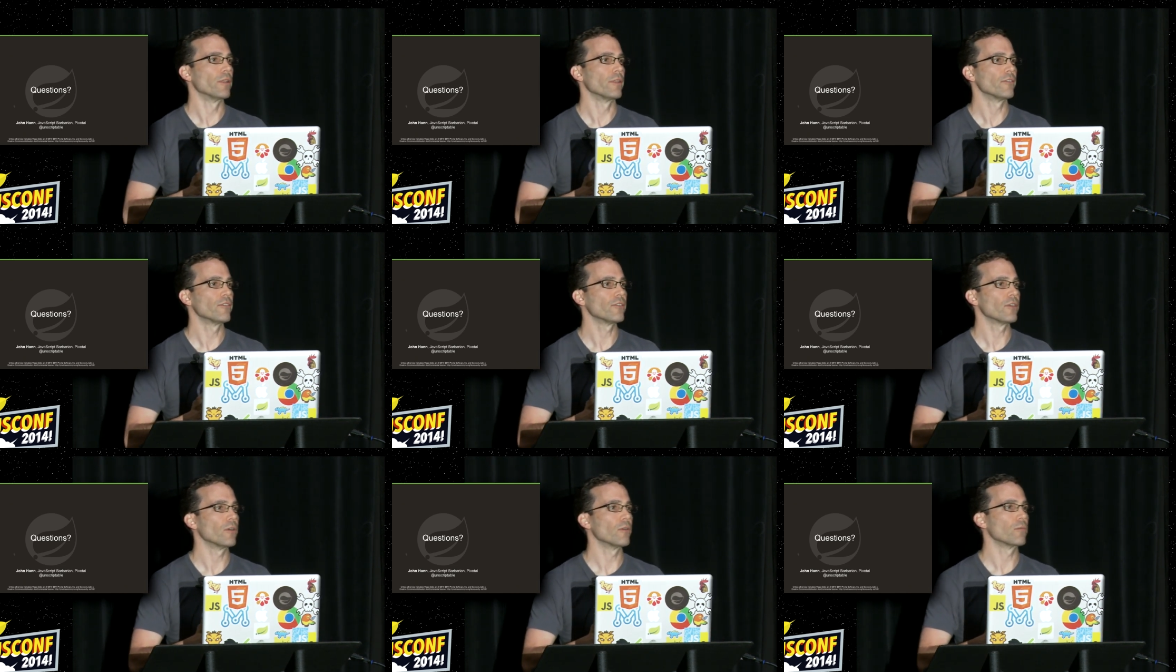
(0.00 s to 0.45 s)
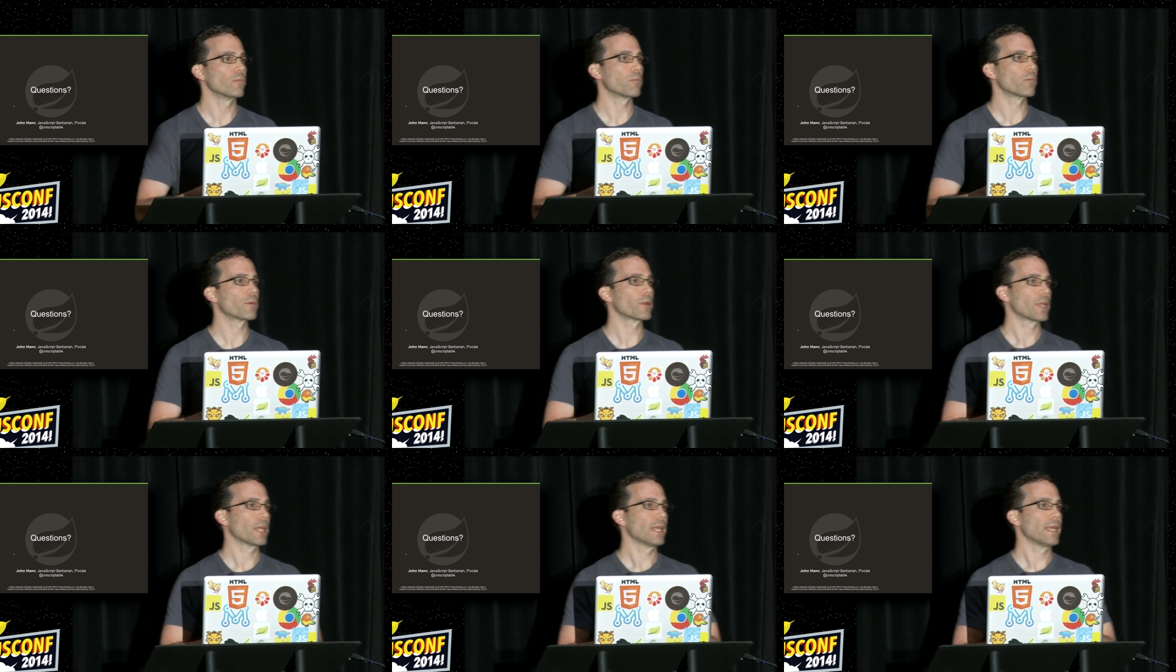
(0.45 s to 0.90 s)
And so,
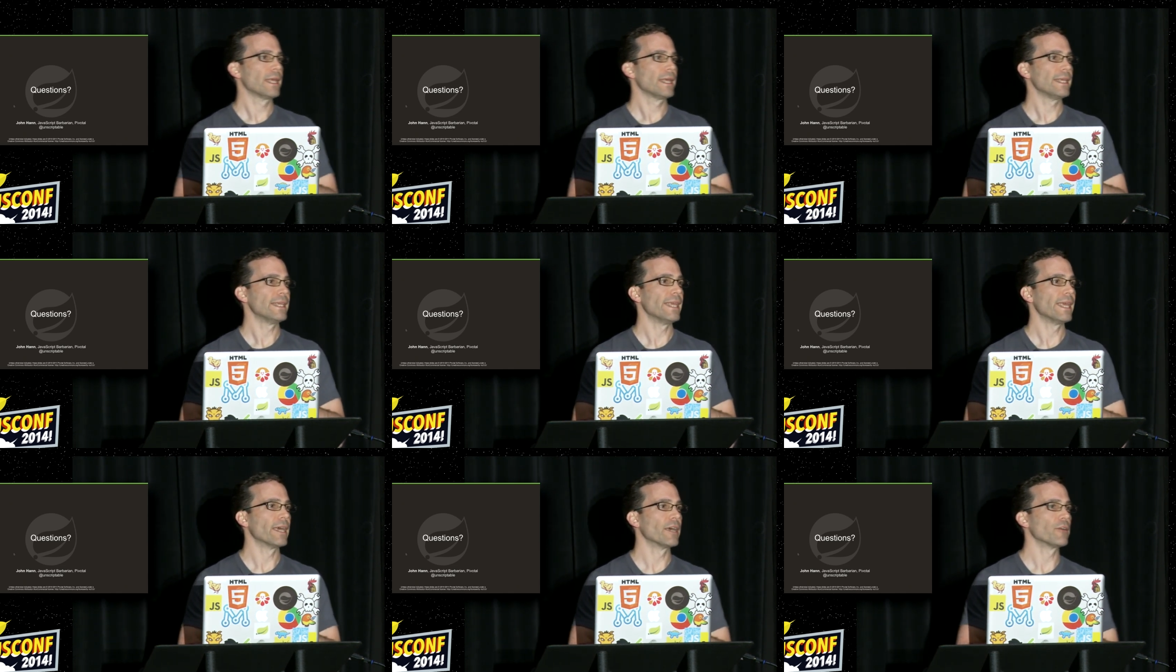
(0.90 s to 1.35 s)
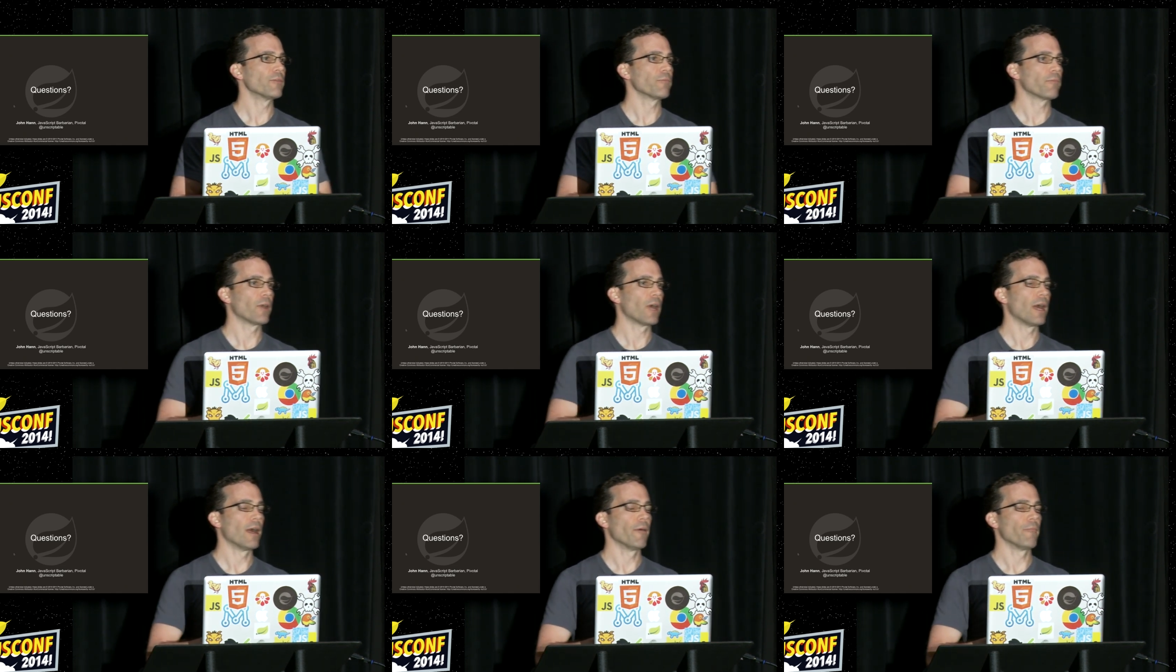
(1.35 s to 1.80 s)
yeah,
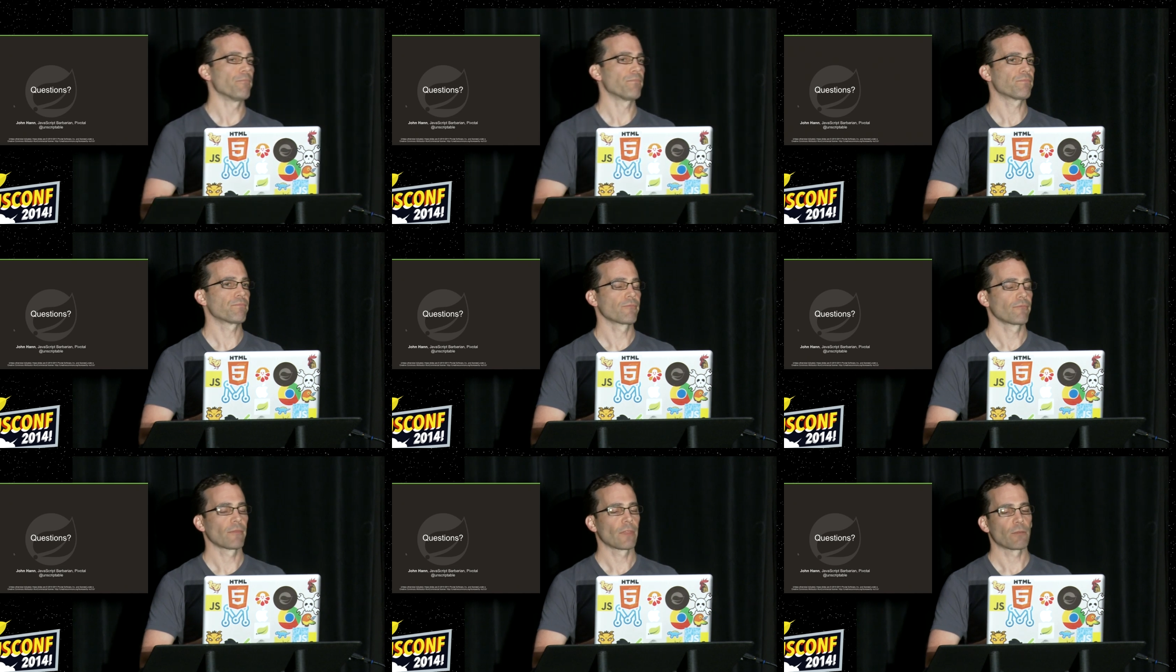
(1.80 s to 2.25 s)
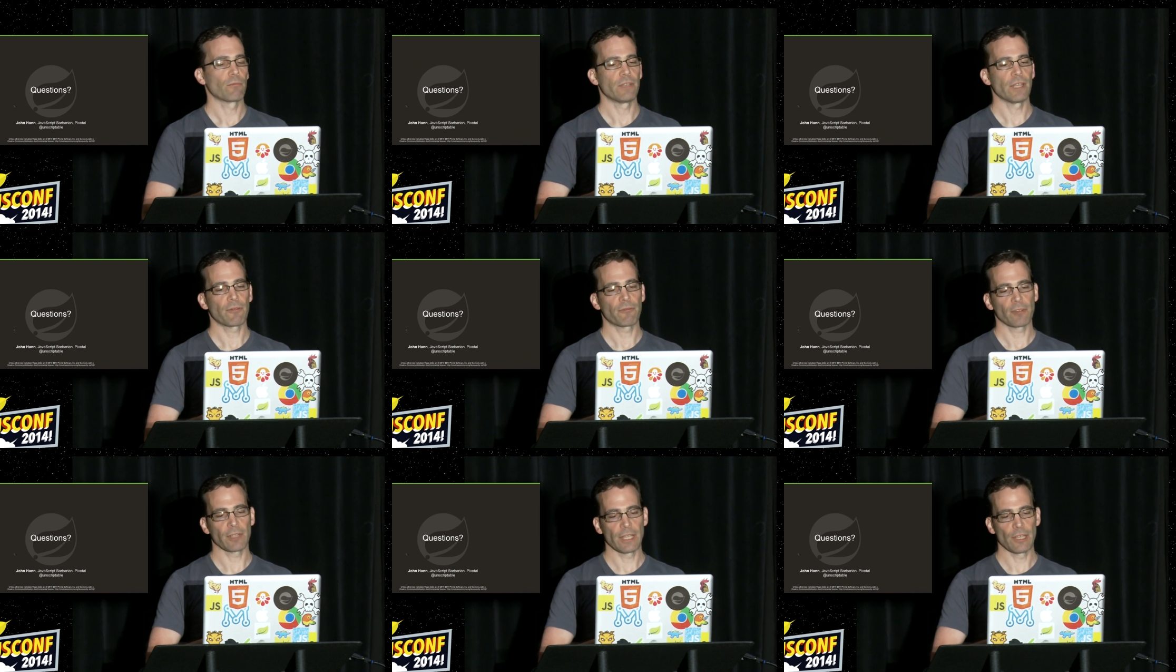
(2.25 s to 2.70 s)
I'm
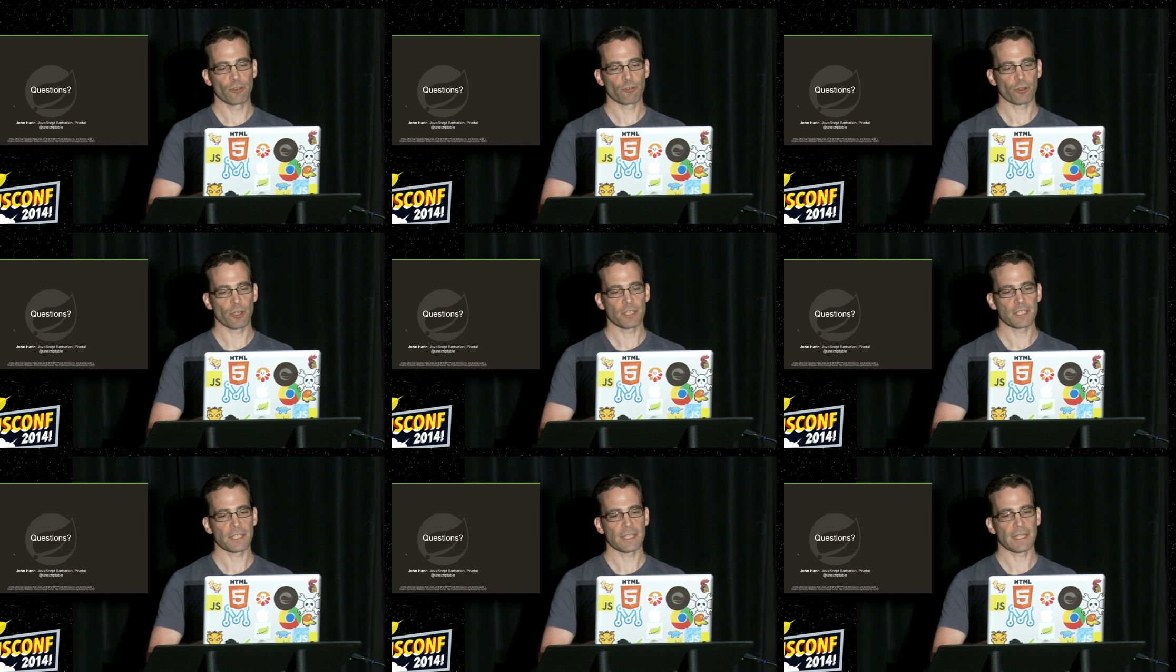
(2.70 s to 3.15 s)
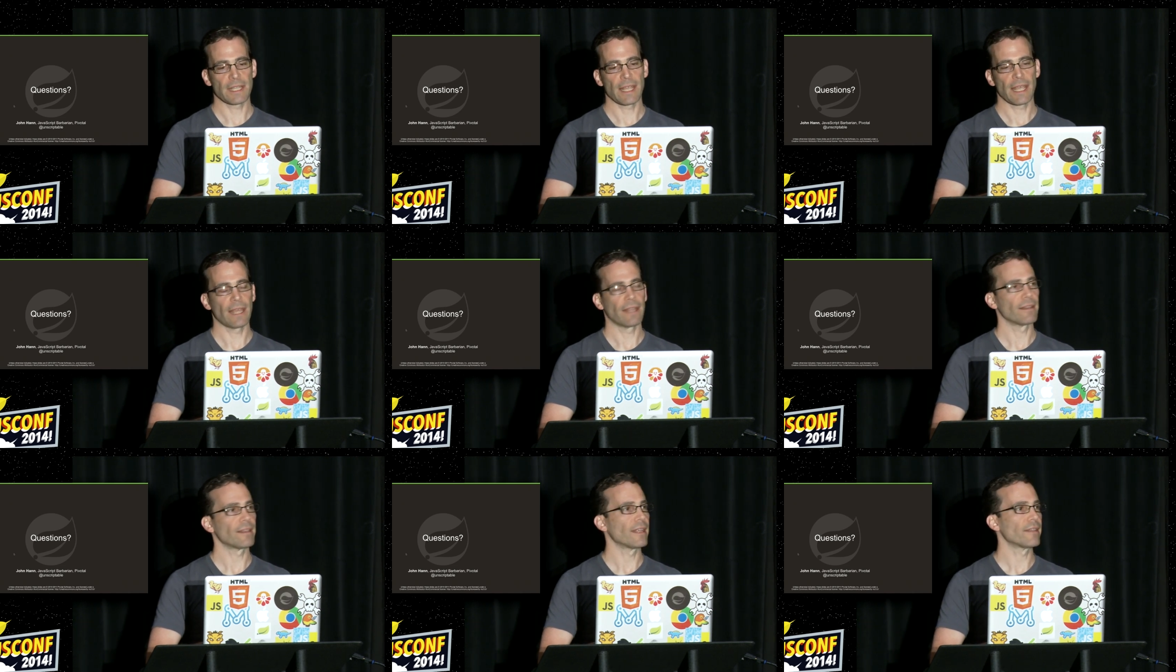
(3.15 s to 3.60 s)
definitely interested in
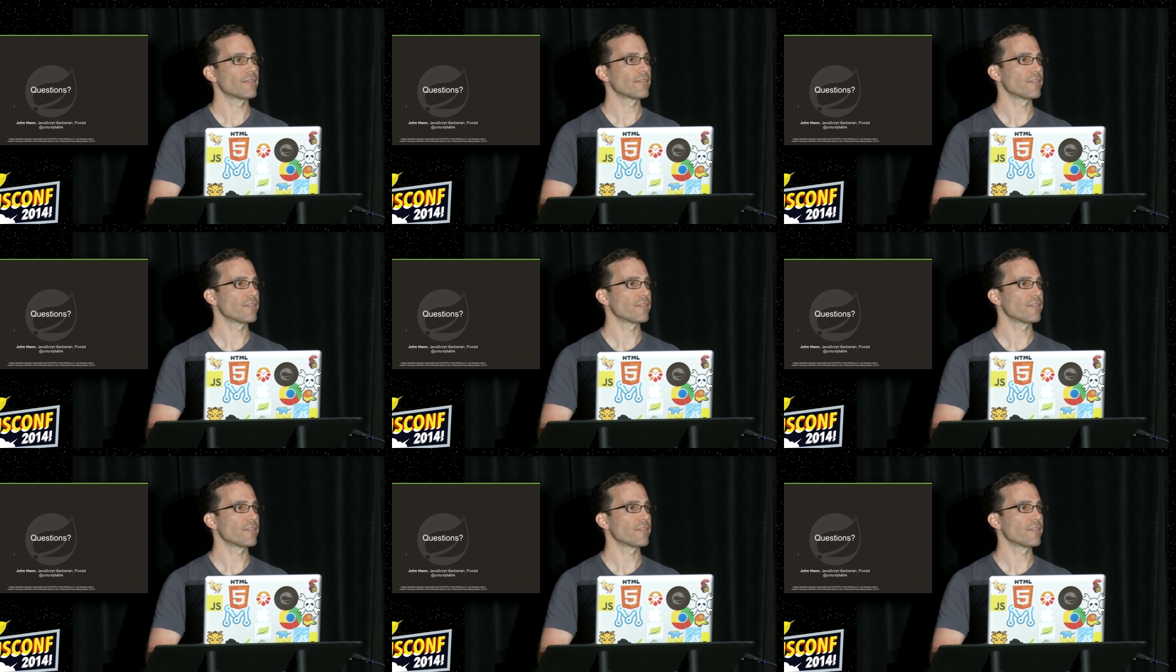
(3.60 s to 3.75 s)
that.